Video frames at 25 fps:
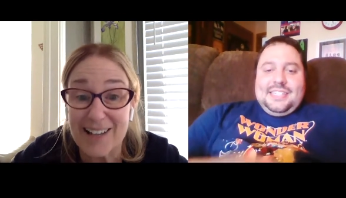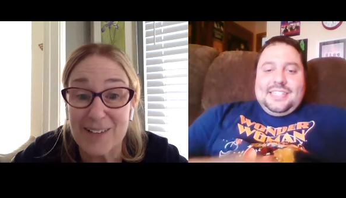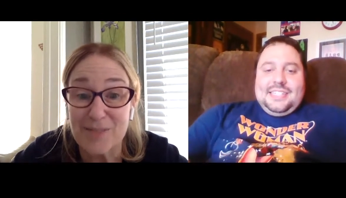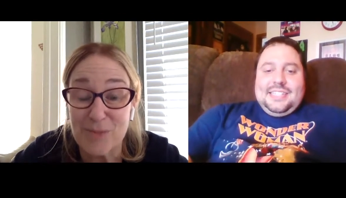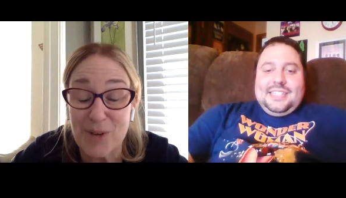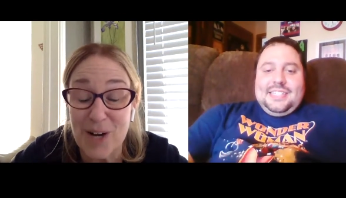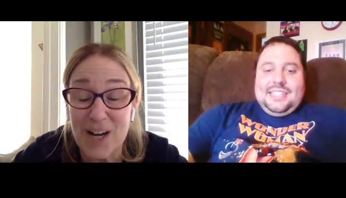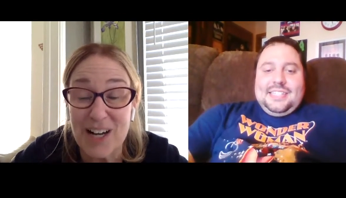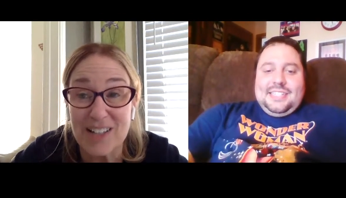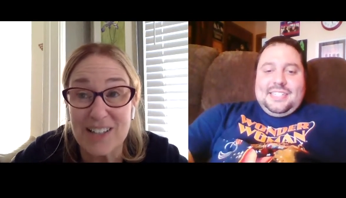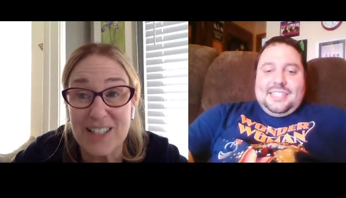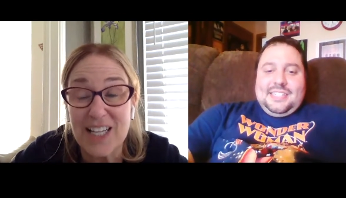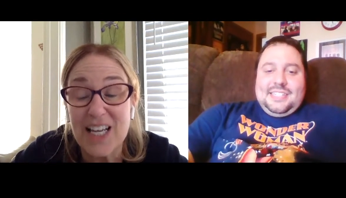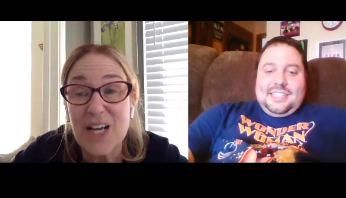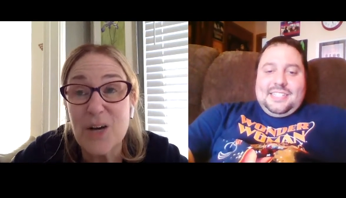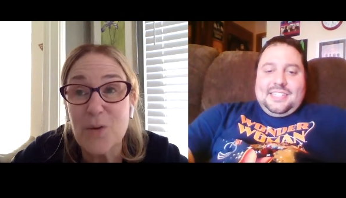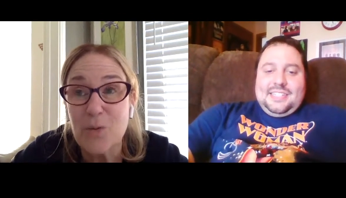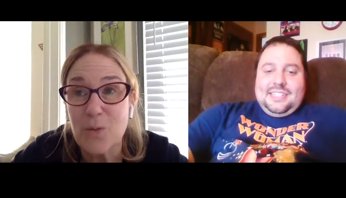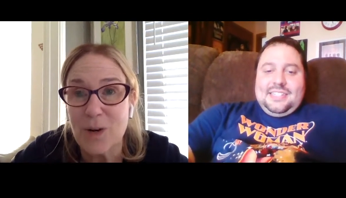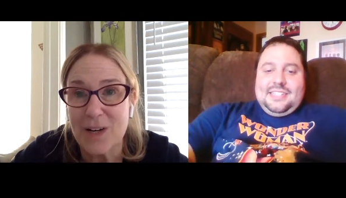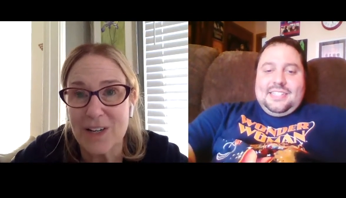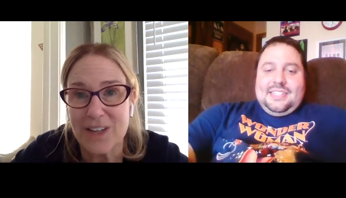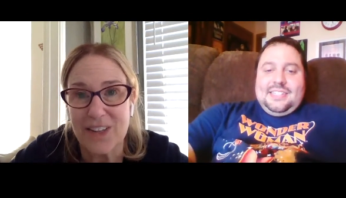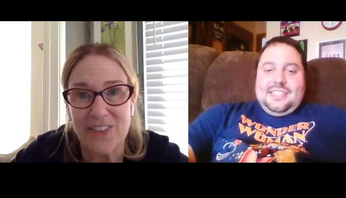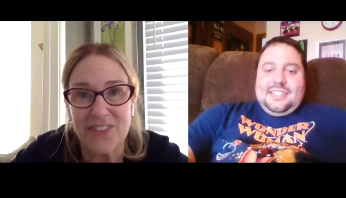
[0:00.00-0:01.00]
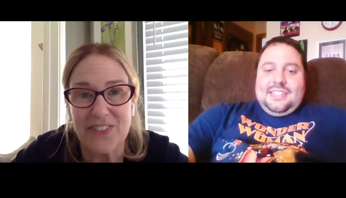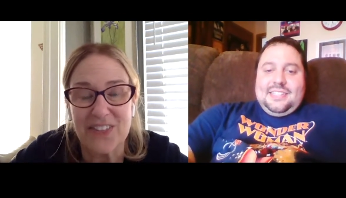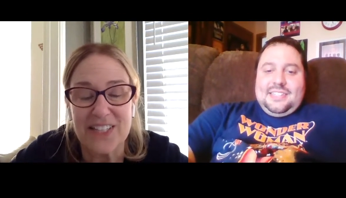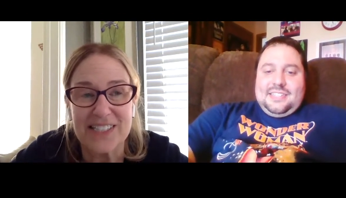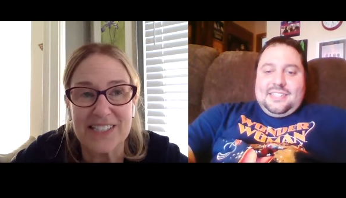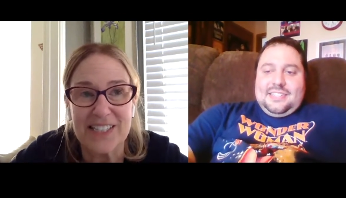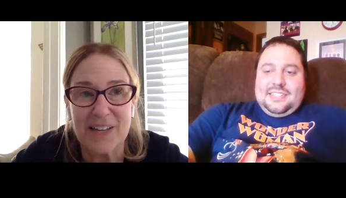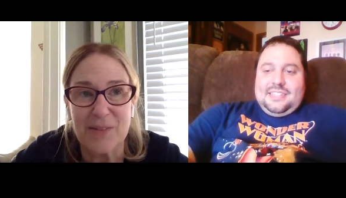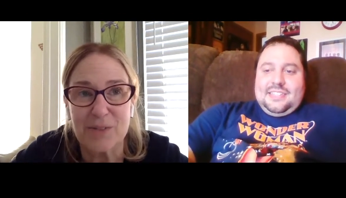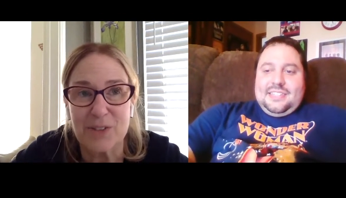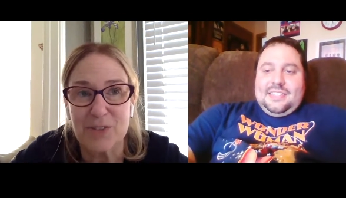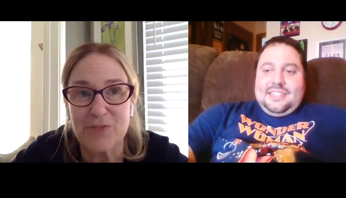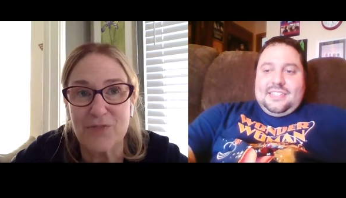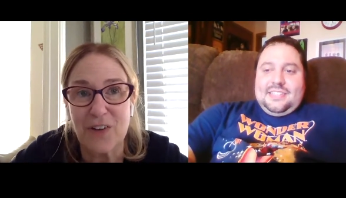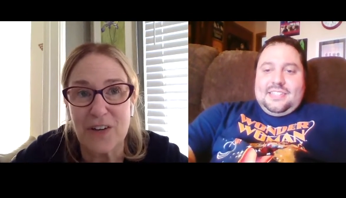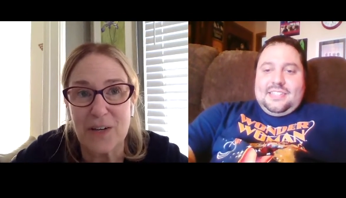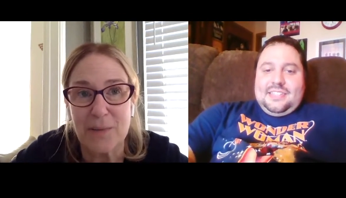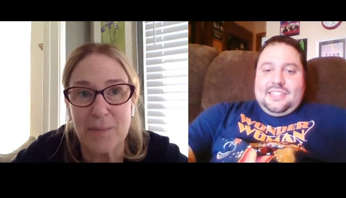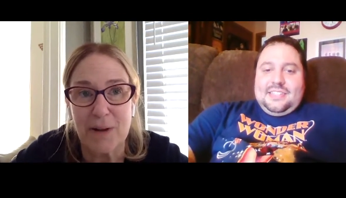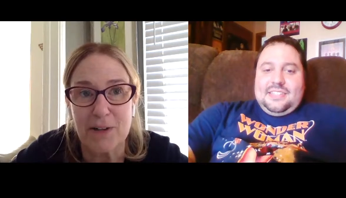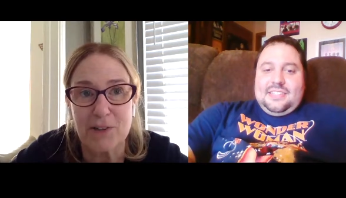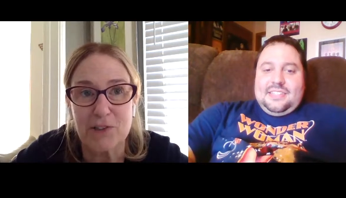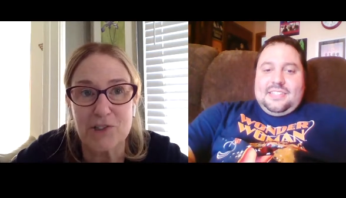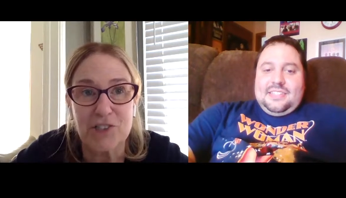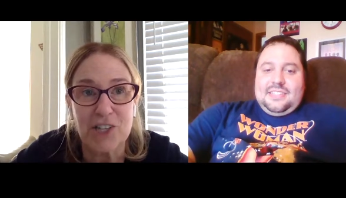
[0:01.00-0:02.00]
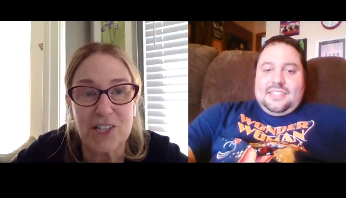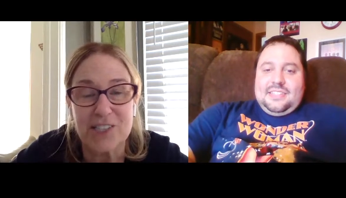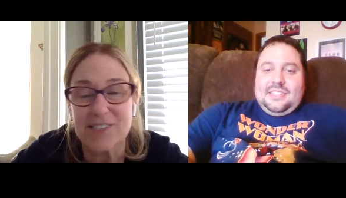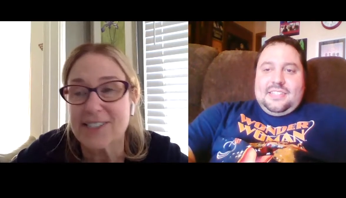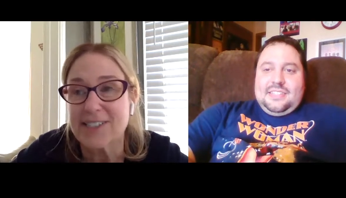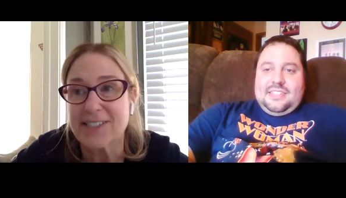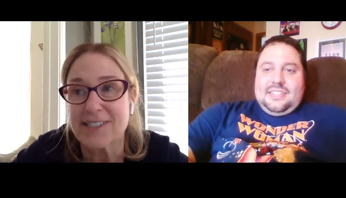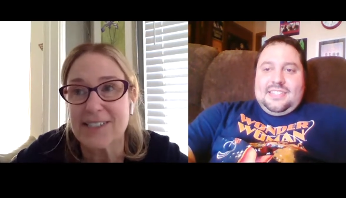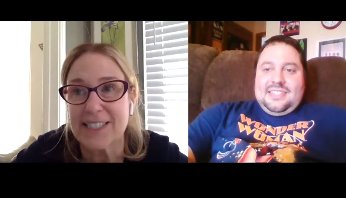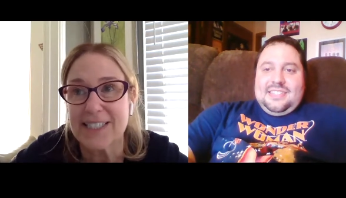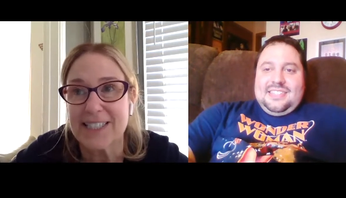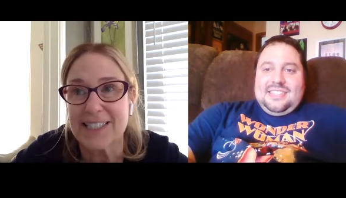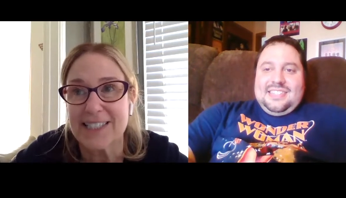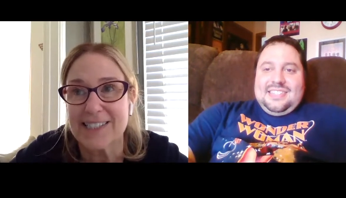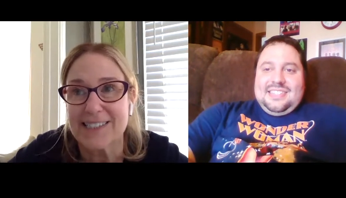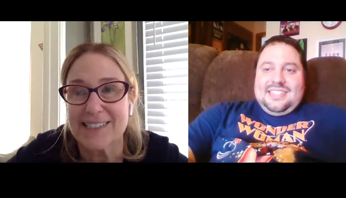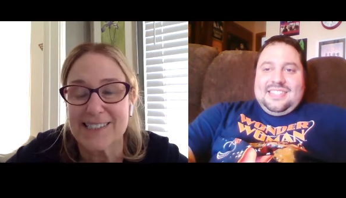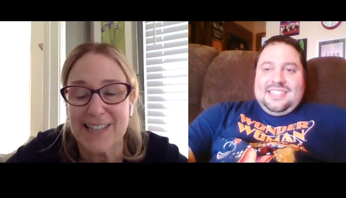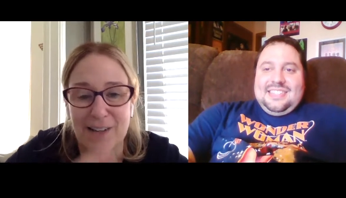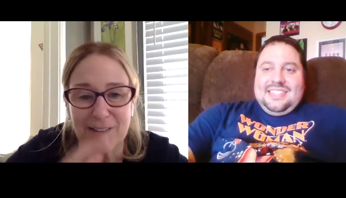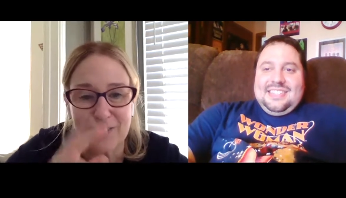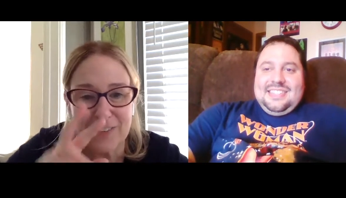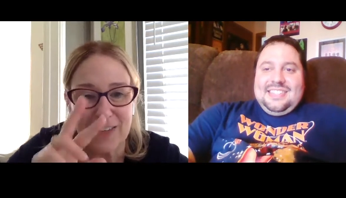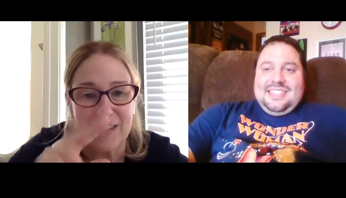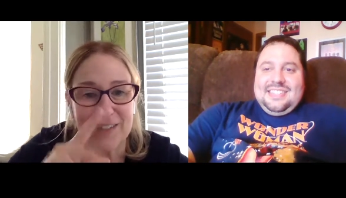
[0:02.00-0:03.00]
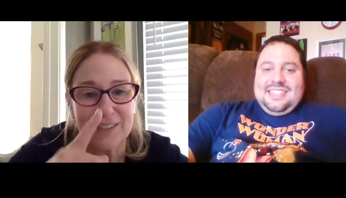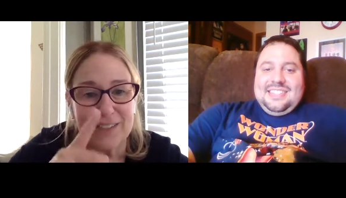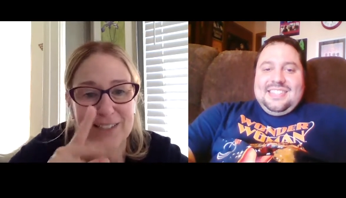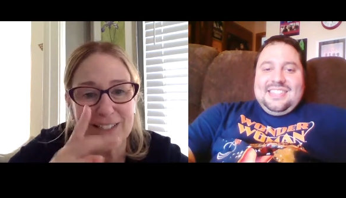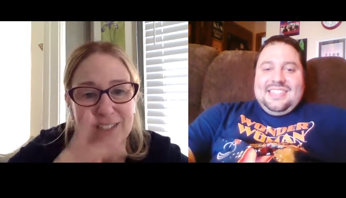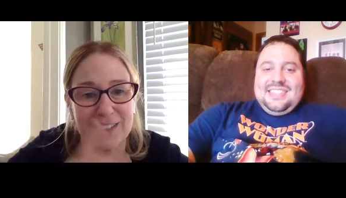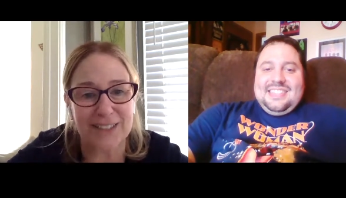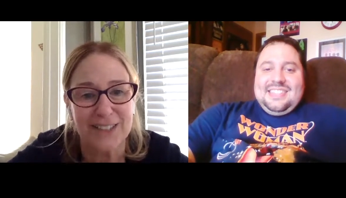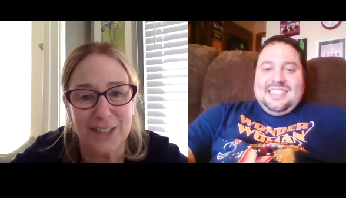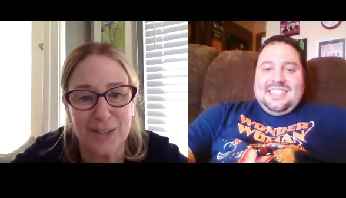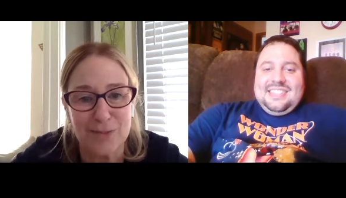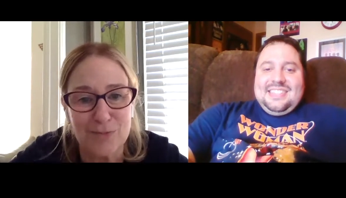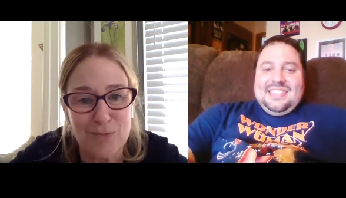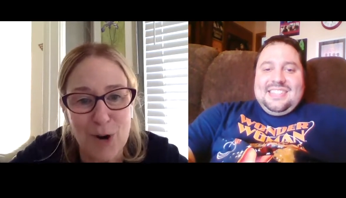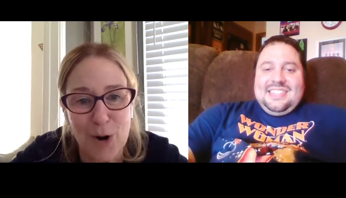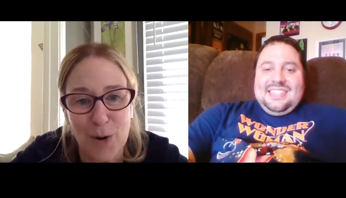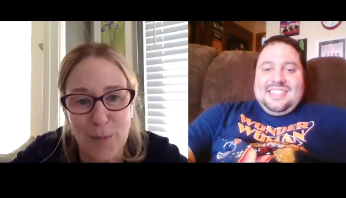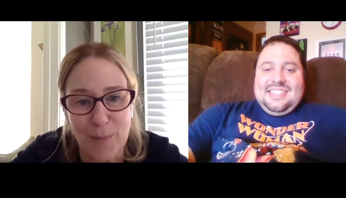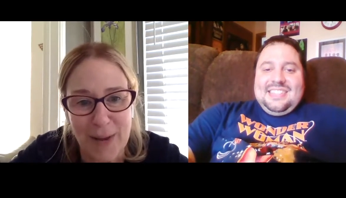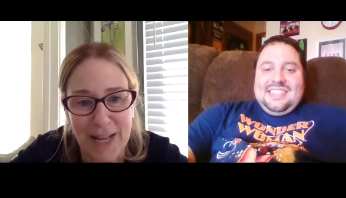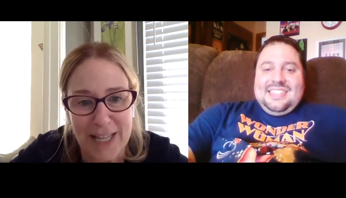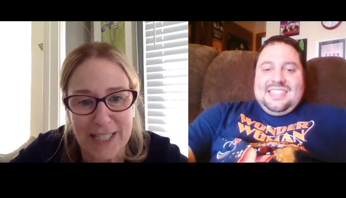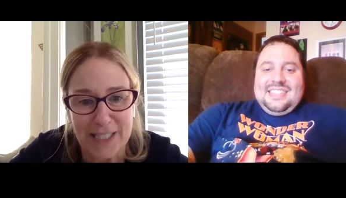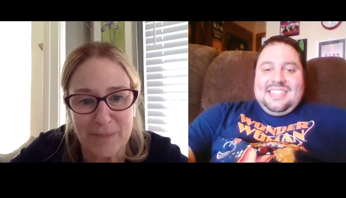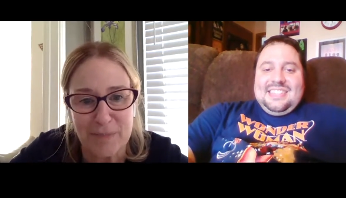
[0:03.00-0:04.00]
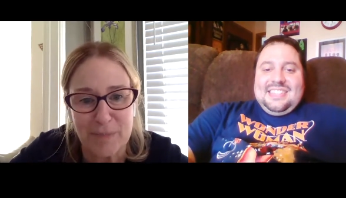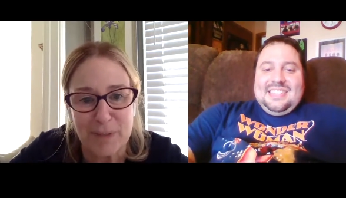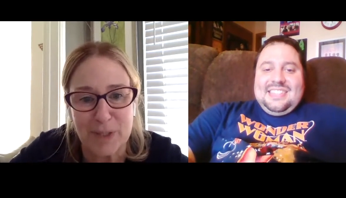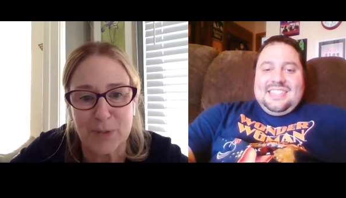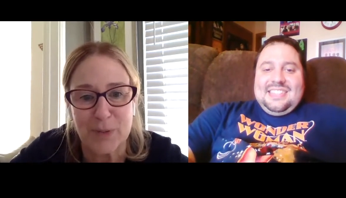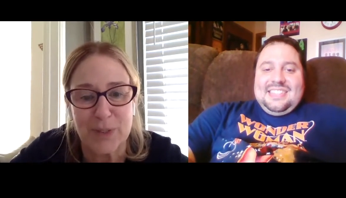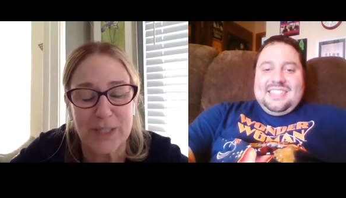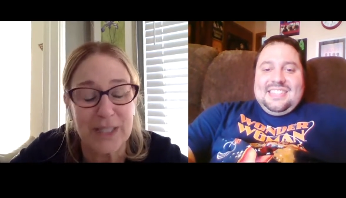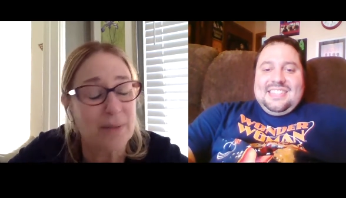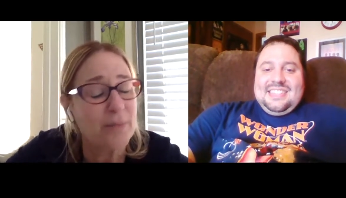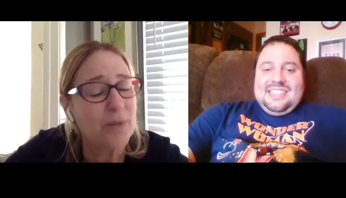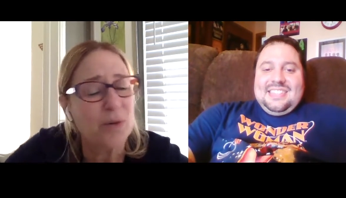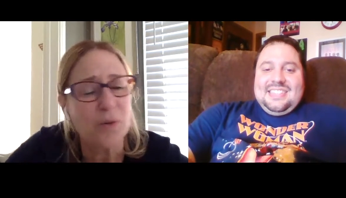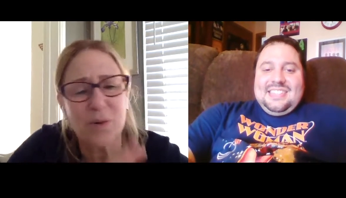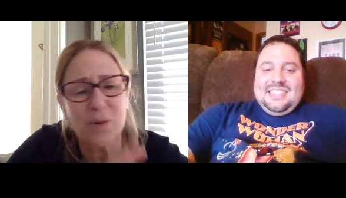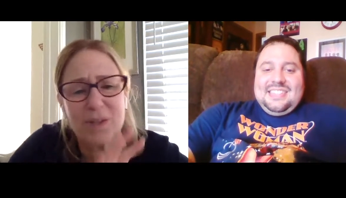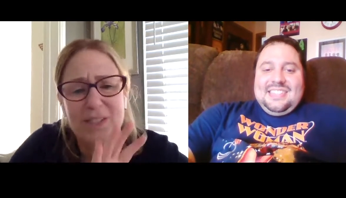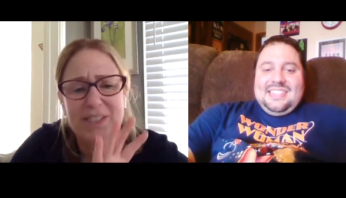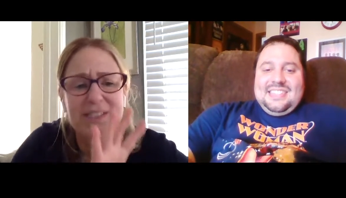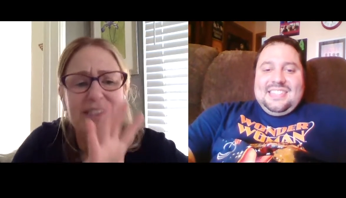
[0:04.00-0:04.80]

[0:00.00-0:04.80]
Speaker 1: yeah, well, one of the things that was fun about Justice League is that they did a little romance between them.